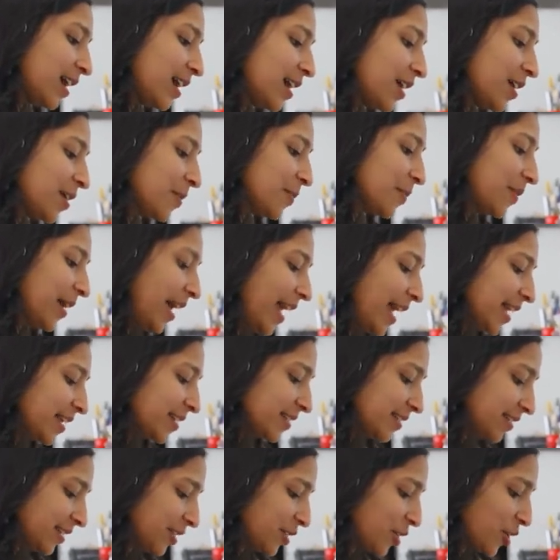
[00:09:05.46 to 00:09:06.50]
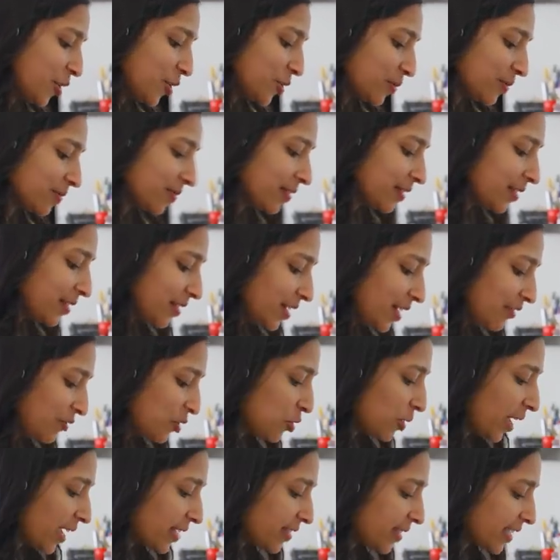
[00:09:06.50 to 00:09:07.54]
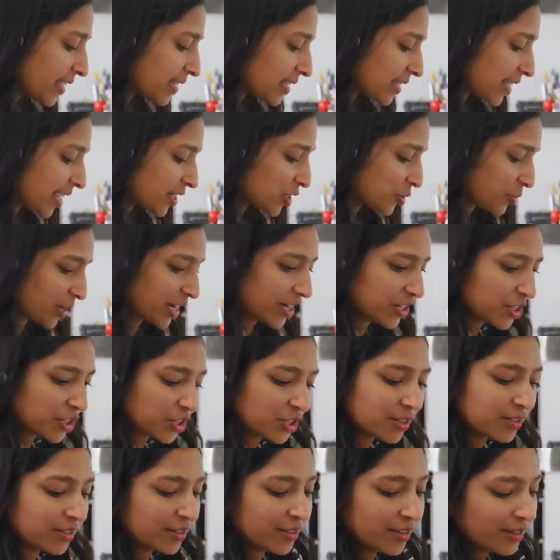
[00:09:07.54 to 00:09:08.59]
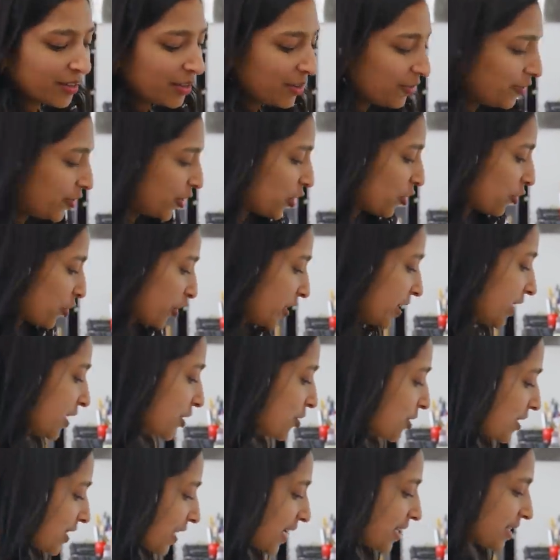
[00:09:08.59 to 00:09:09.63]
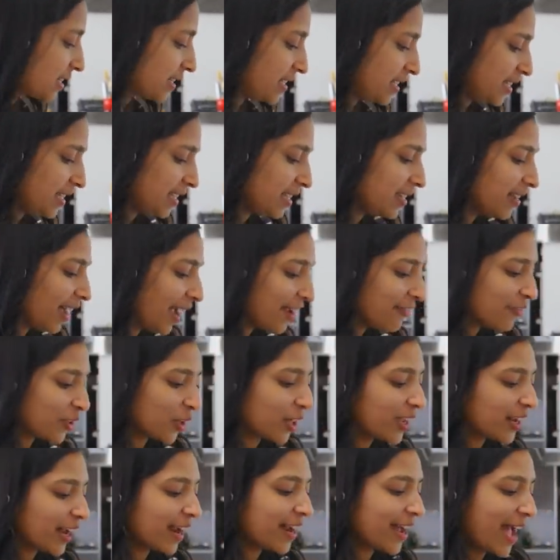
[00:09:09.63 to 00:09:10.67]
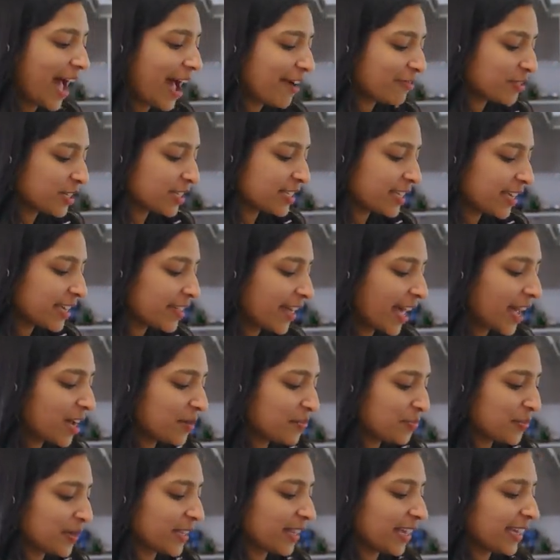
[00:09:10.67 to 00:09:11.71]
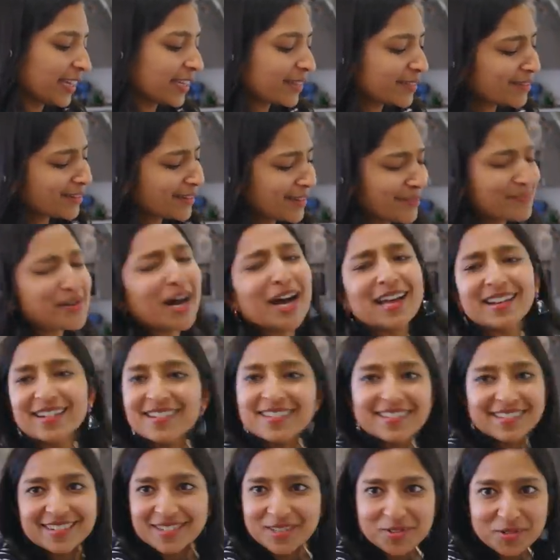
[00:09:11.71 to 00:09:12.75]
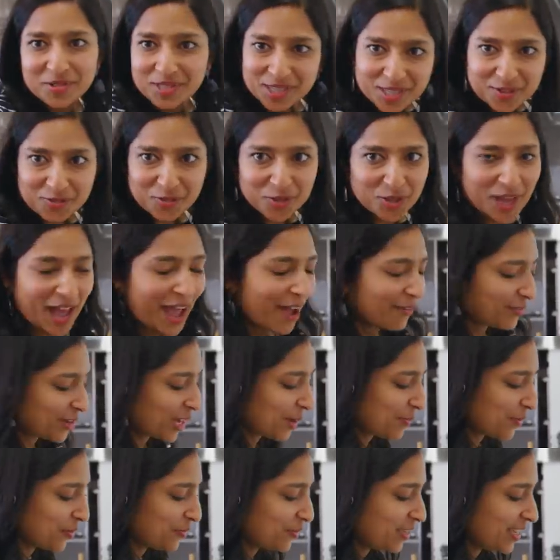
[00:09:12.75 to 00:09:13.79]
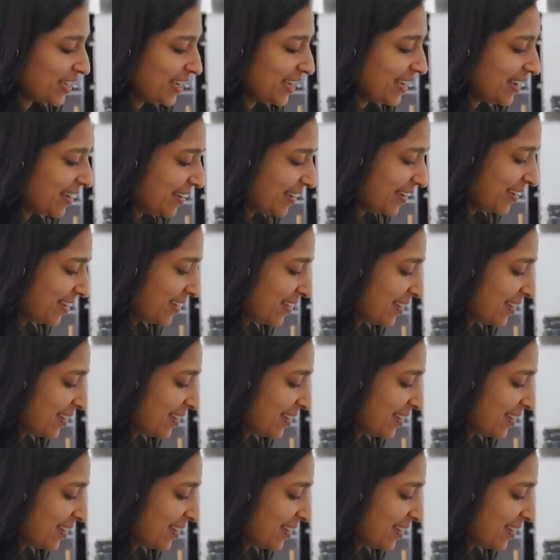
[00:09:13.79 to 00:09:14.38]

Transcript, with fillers: Um, and you know, if you like things less rich, feel free to use less ghee. I feel like I have to say that, but like, come on, use the full half cup of ghee.